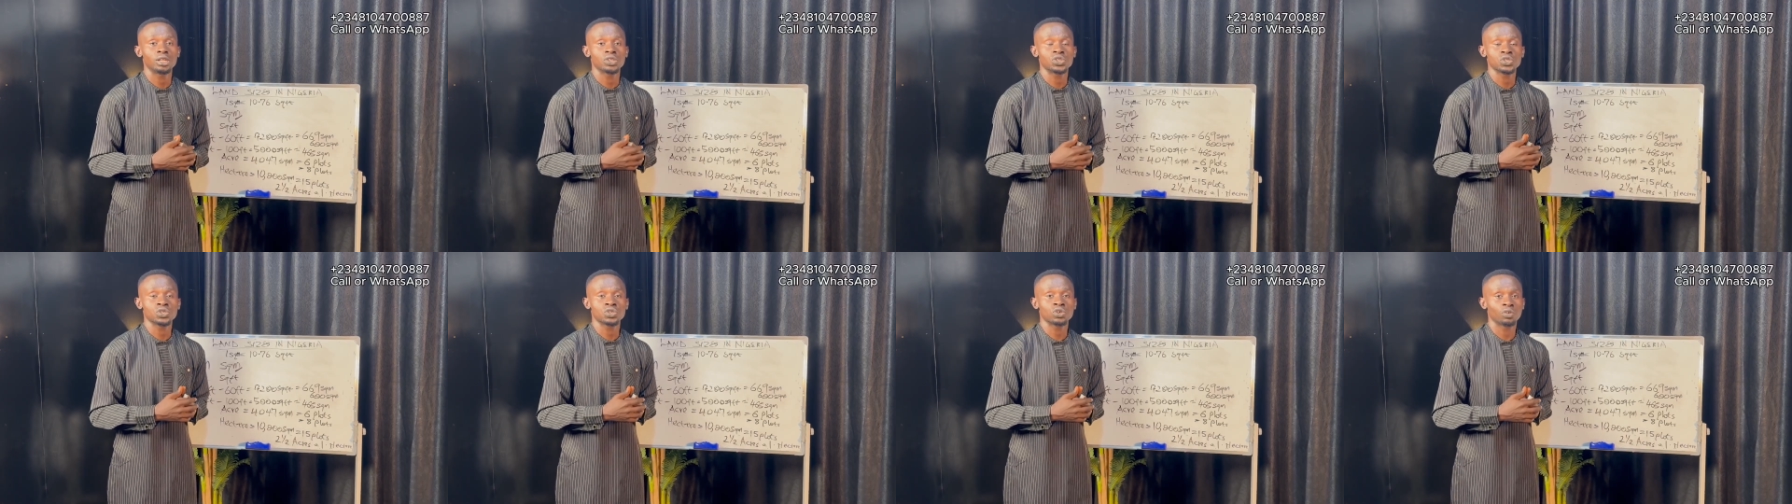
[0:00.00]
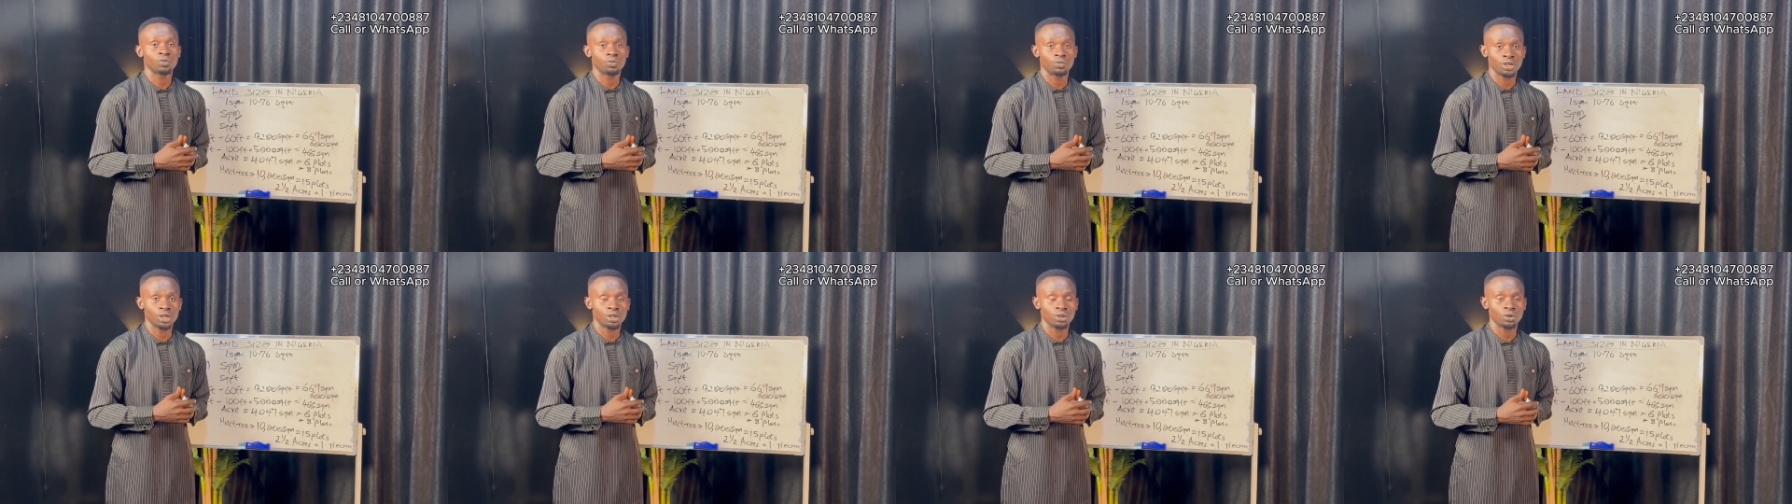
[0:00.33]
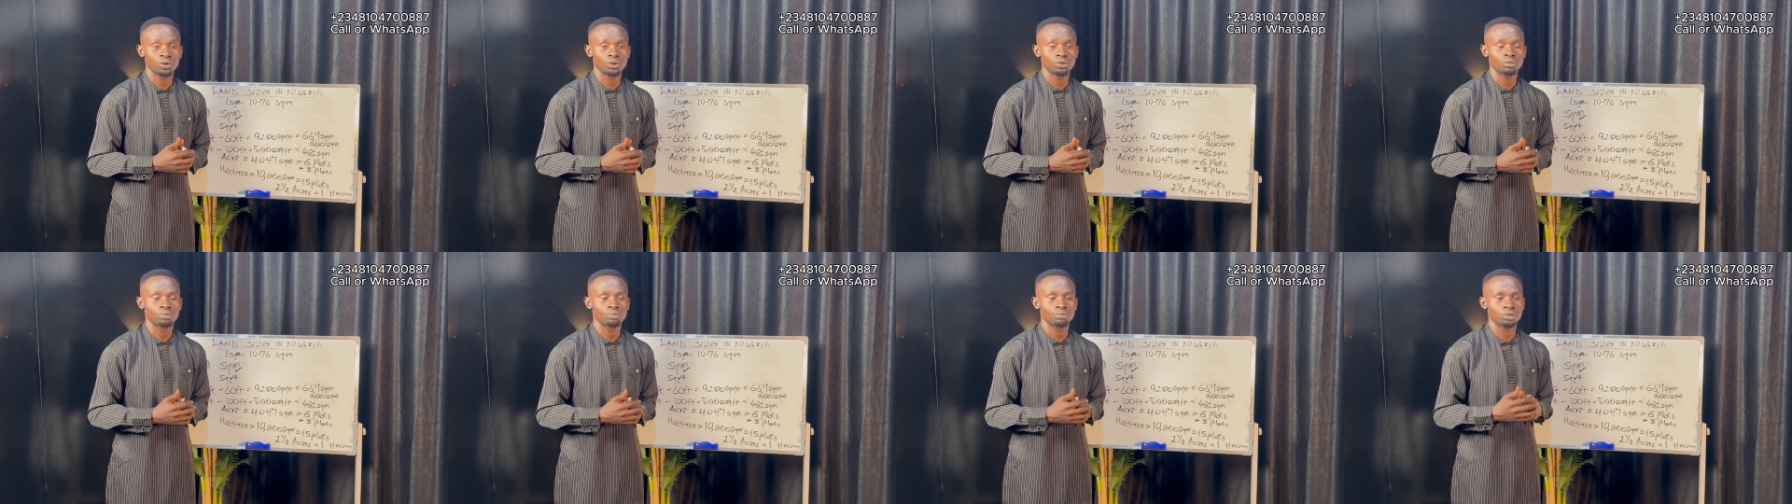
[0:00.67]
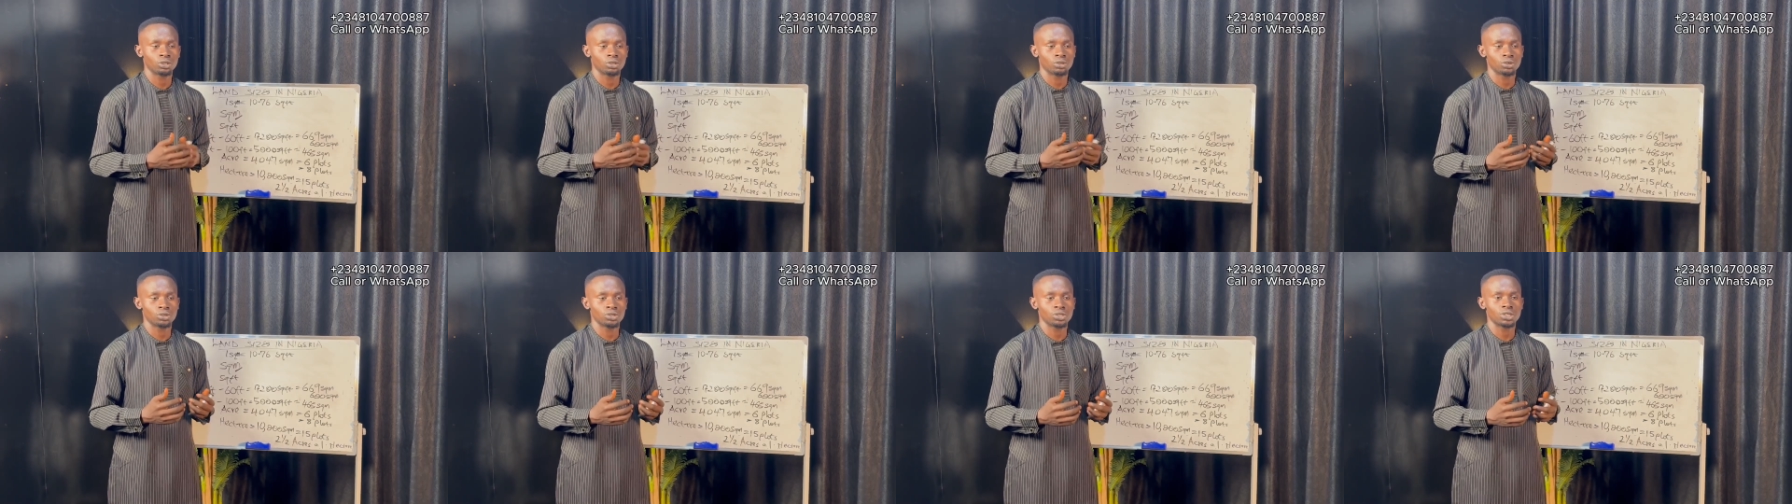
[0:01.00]
surveyor,
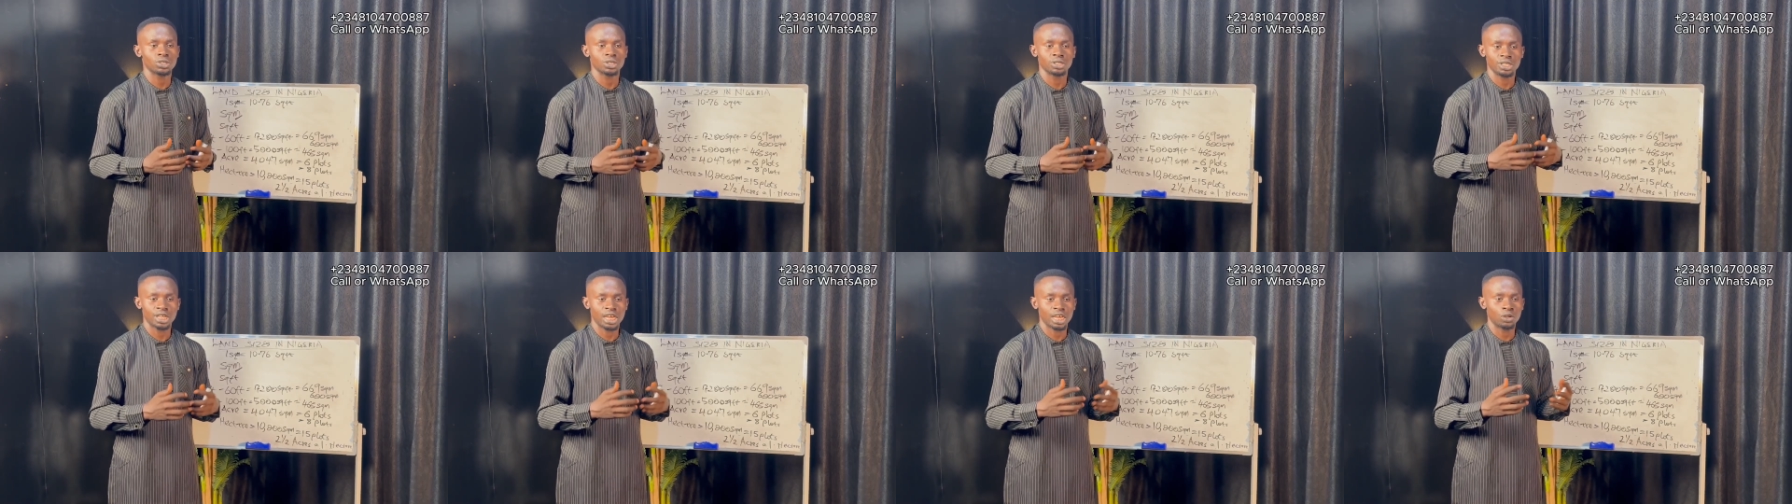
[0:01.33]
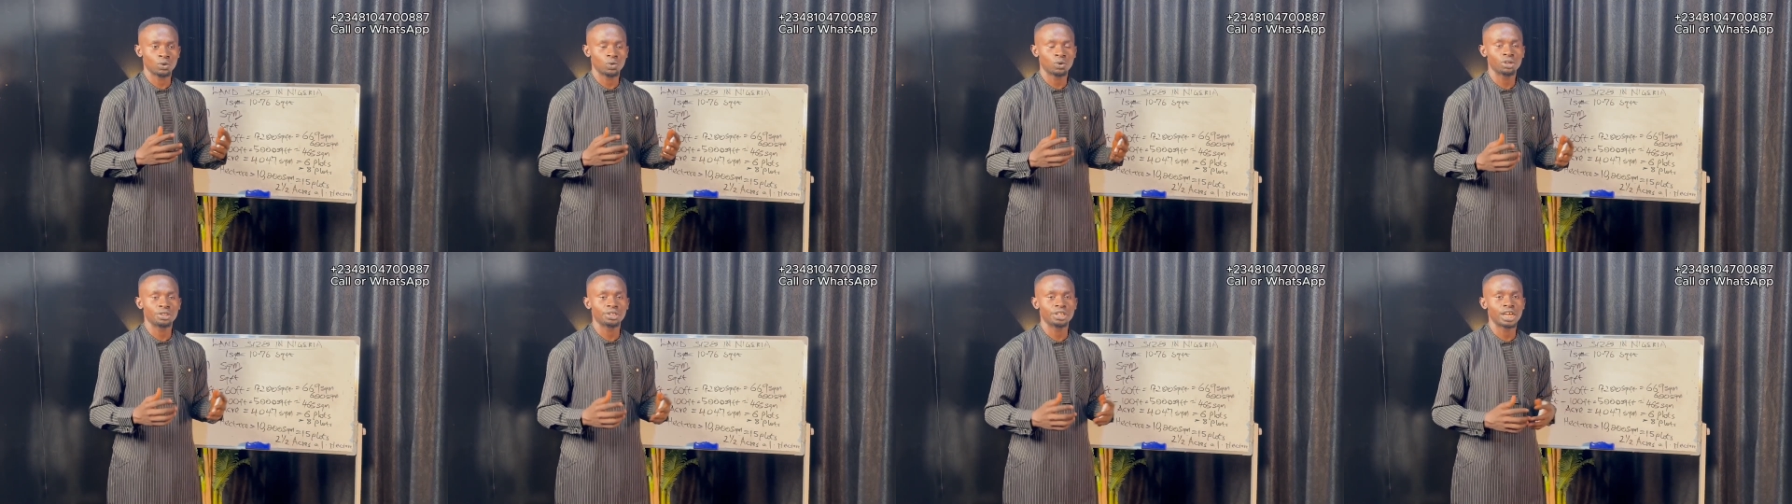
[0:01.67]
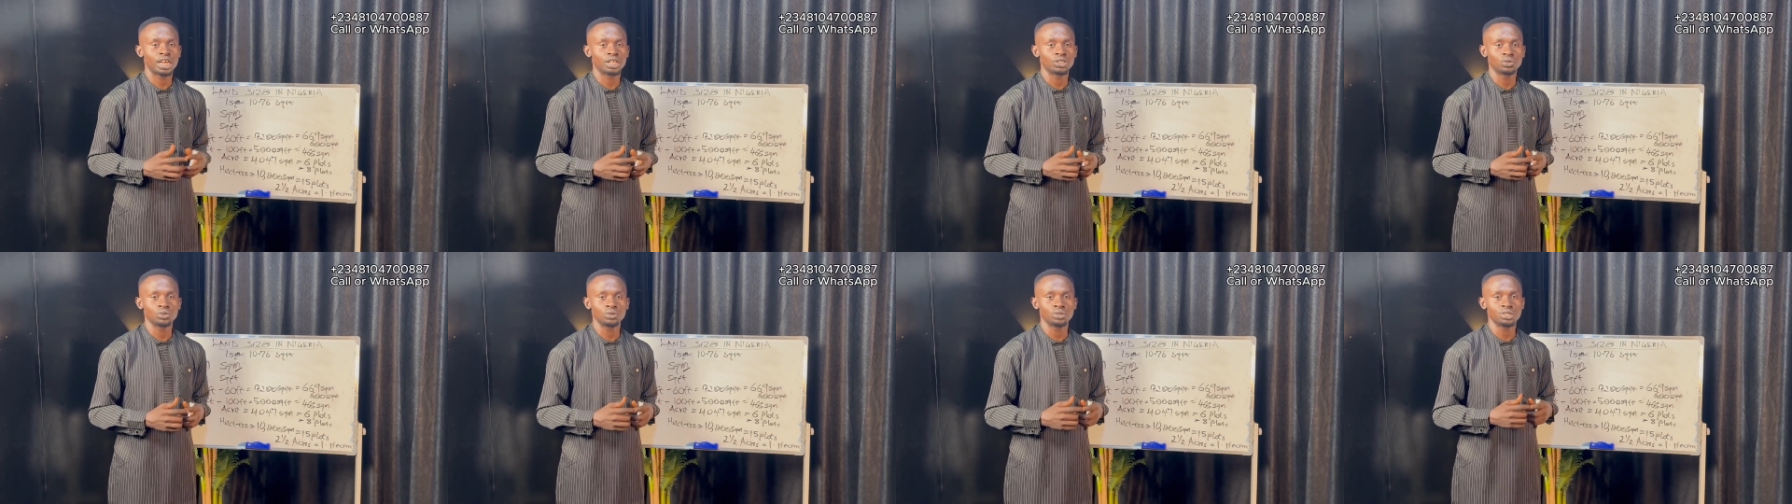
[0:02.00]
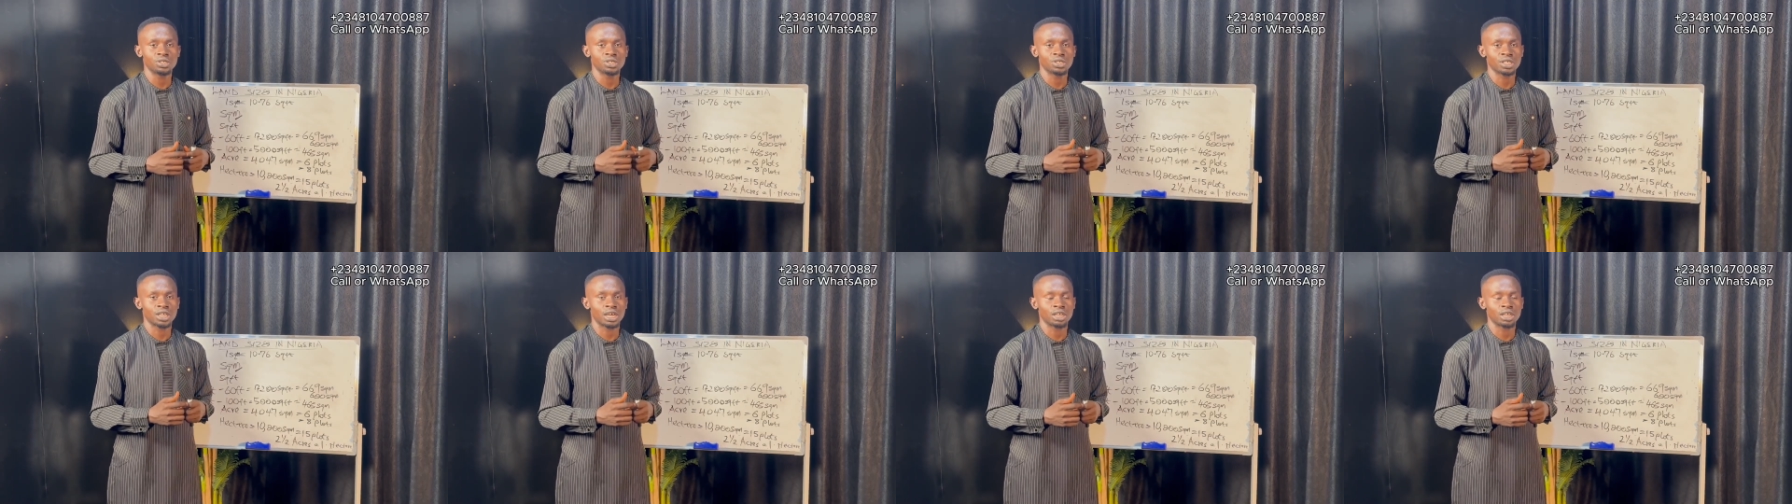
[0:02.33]
because they are the one that do this